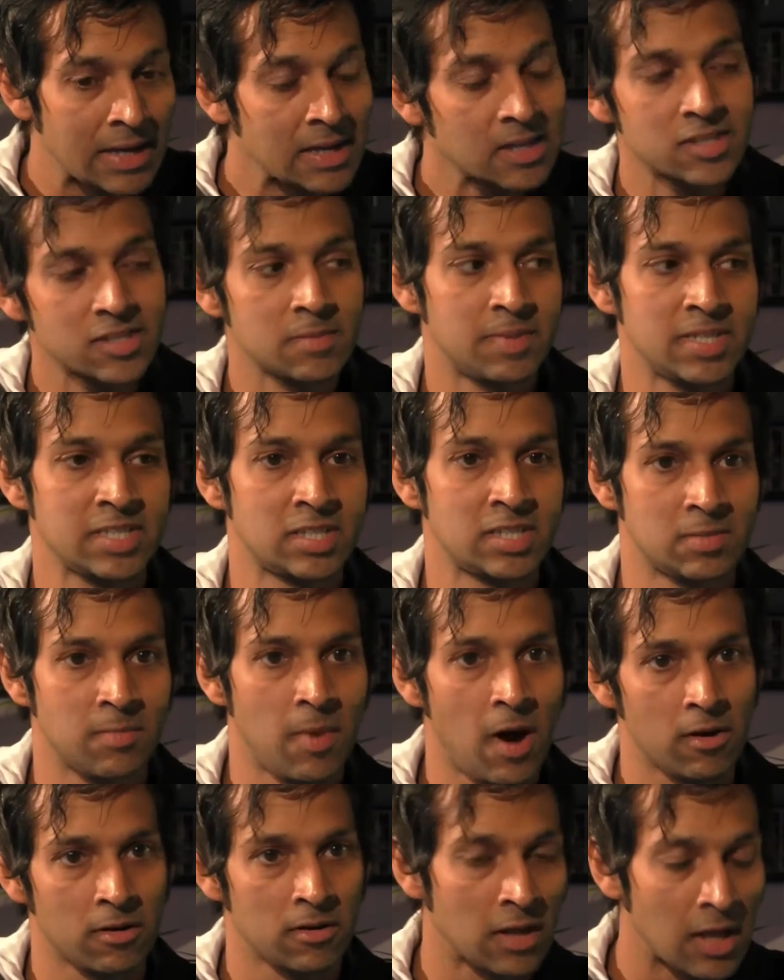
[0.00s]
And here's the business
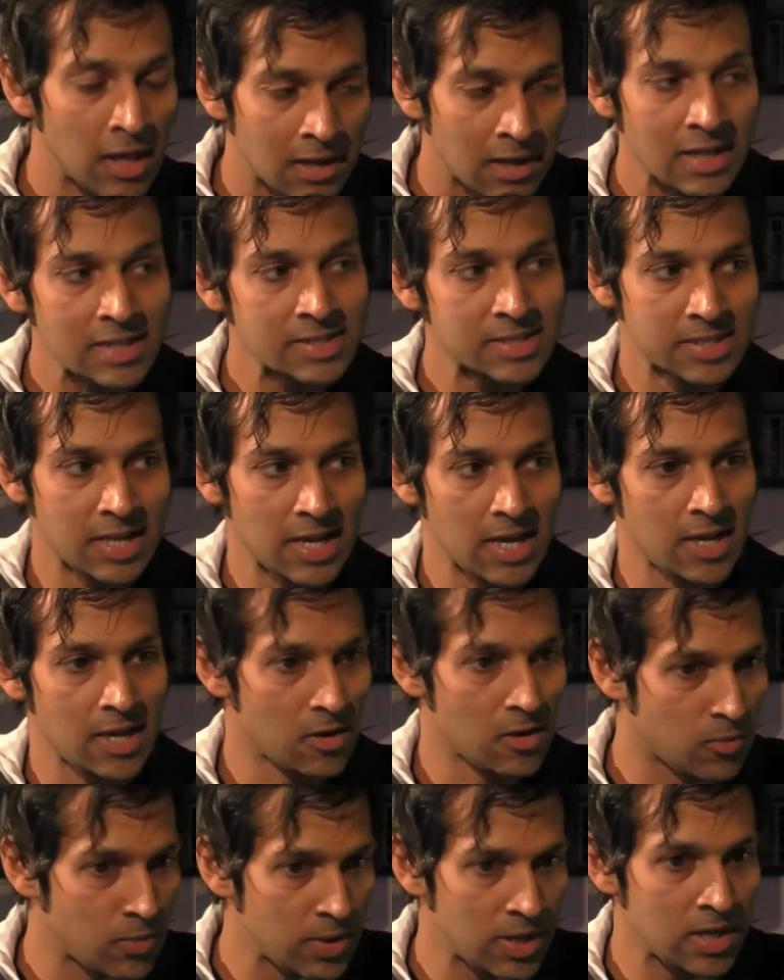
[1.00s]
model. Let's
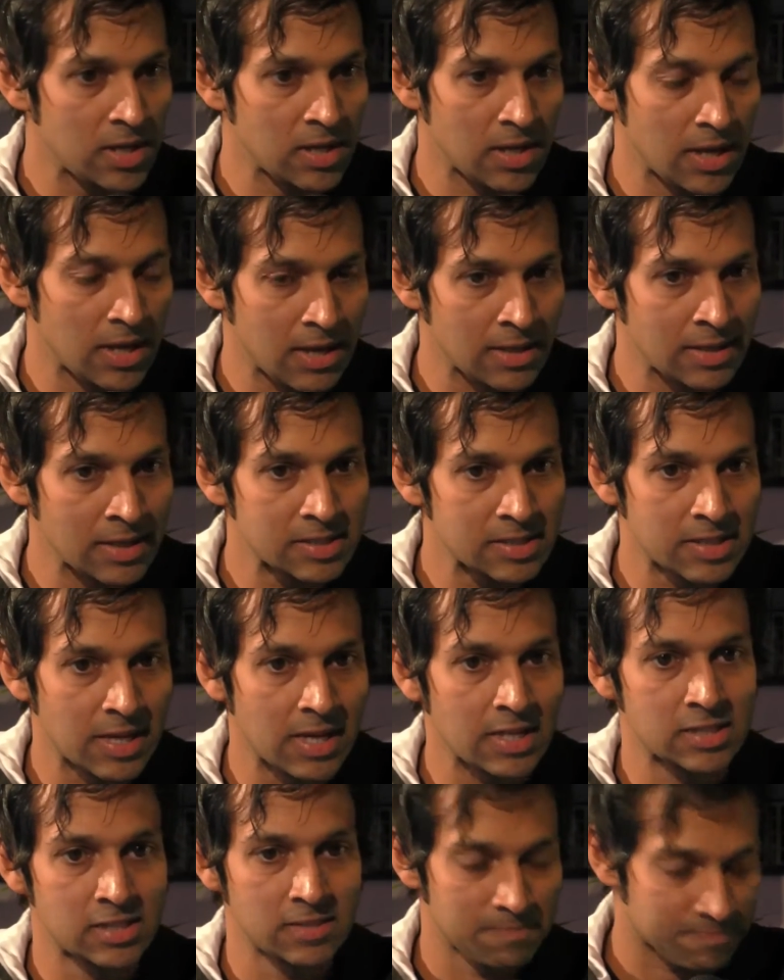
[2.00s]
say we, in this
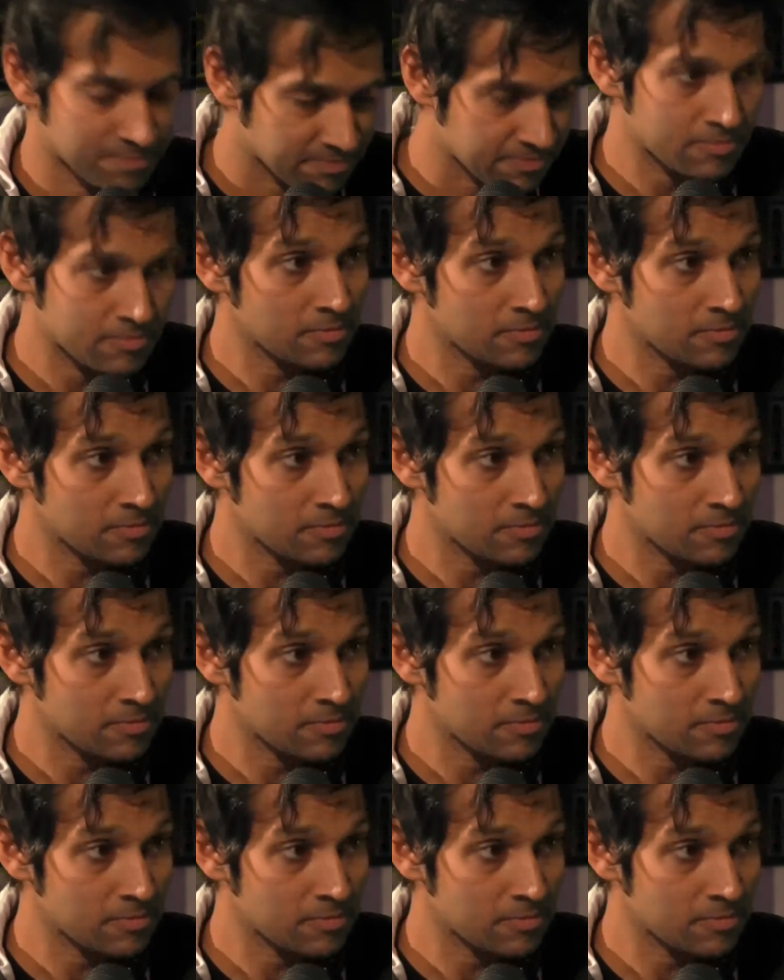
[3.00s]
case,